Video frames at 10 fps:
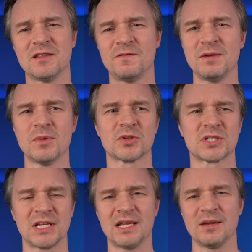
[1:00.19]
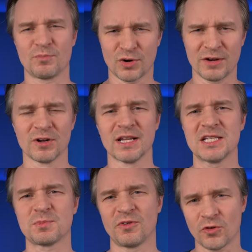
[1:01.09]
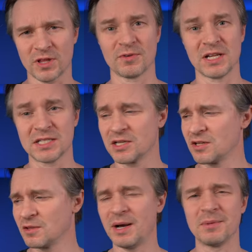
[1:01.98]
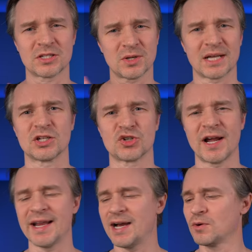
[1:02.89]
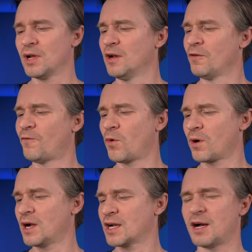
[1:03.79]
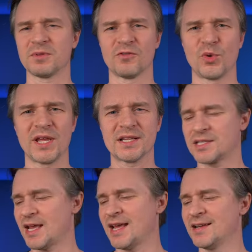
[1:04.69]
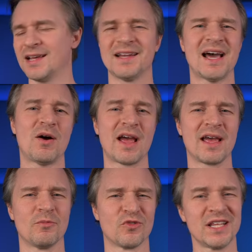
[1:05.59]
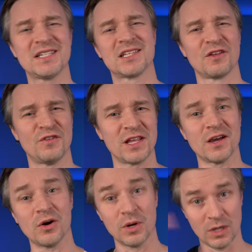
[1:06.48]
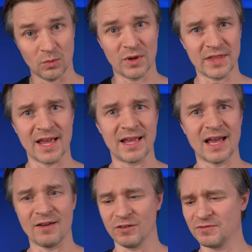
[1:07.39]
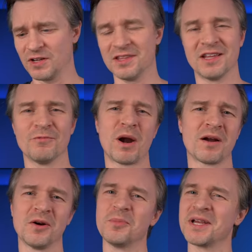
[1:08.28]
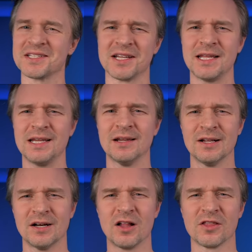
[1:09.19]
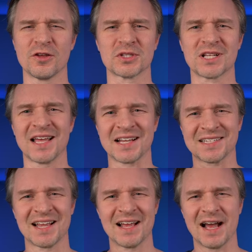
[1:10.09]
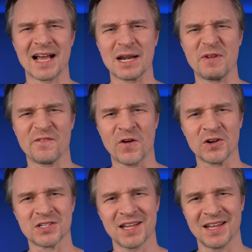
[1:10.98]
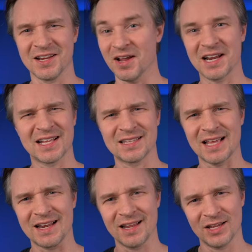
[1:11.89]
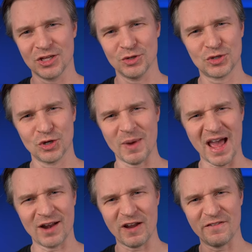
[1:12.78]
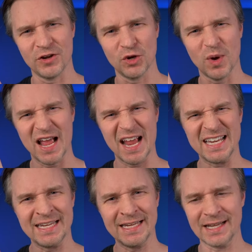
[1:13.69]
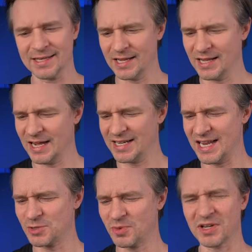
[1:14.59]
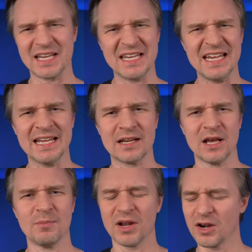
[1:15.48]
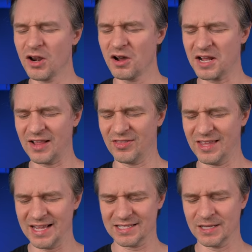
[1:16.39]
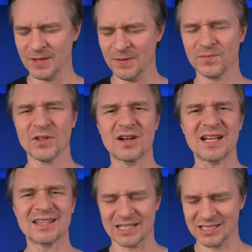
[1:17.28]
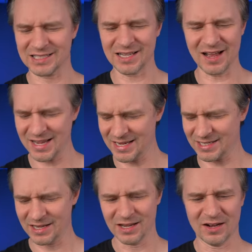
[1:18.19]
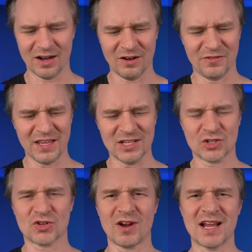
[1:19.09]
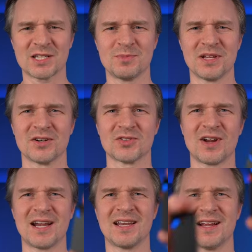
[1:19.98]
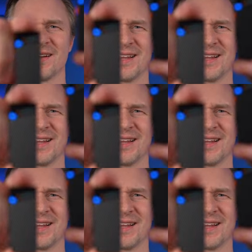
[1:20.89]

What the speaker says: the Vimo C pre-release before they released it to the public, so I got to try it out for a couple of weeks, and now I am releasing the video when they have lifted the embargo because I need all of those clicks. I gotta be first. You know, I gotta get that YouTube ad revenue. I need it. I desperately need it. But look at this. Look at the size of these transmitters right here.